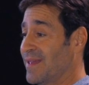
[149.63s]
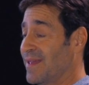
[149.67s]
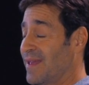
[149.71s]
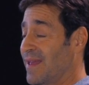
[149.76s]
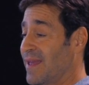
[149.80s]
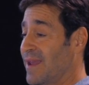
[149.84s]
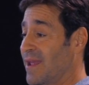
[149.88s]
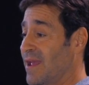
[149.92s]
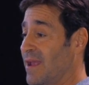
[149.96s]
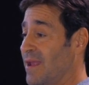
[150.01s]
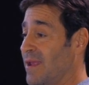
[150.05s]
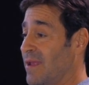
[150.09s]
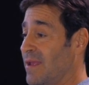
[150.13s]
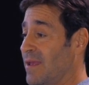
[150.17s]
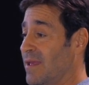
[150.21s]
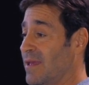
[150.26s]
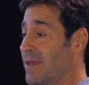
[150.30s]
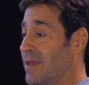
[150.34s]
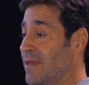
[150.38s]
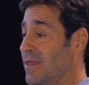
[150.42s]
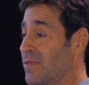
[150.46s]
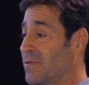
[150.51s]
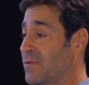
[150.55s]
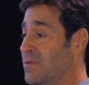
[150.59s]
And I
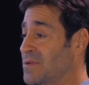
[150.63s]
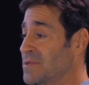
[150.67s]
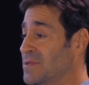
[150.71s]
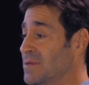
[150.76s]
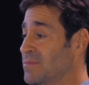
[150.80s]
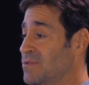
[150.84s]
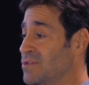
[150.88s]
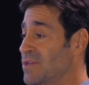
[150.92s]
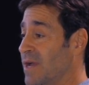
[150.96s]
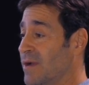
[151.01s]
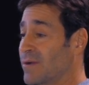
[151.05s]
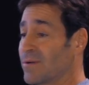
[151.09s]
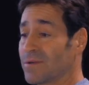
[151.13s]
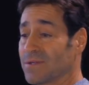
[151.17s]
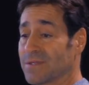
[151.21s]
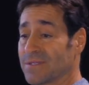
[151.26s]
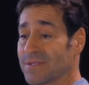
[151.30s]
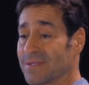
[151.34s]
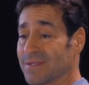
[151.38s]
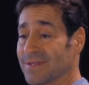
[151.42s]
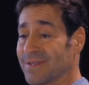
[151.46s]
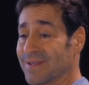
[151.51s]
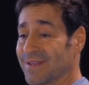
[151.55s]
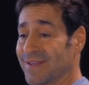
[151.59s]
threw some
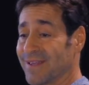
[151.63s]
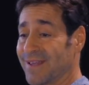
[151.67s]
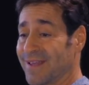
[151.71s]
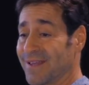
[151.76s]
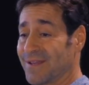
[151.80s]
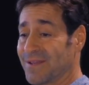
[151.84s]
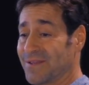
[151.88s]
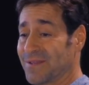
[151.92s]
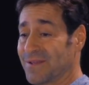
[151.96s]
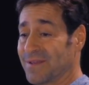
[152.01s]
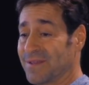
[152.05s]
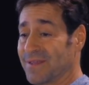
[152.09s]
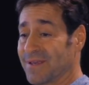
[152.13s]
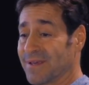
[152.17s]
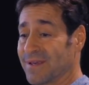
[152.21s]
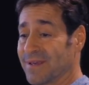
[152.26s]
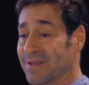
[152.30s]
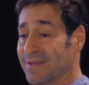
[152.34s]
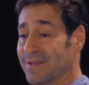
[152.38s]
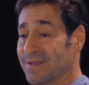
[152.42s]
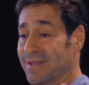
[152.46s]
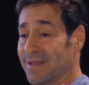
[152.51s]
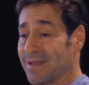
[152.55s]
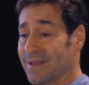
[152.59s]
shekels into the
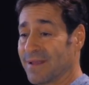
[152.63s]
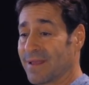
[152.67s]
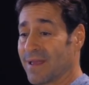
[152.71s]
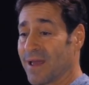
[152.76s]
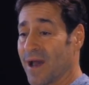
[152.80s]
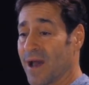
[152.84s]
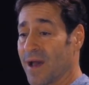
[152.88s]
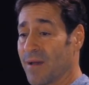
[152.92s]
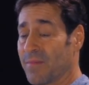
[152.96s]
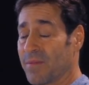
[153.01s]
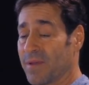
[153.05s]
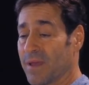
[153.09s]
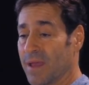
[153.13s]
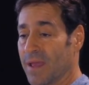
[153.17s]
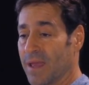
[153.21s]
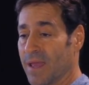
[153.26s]
tin cup.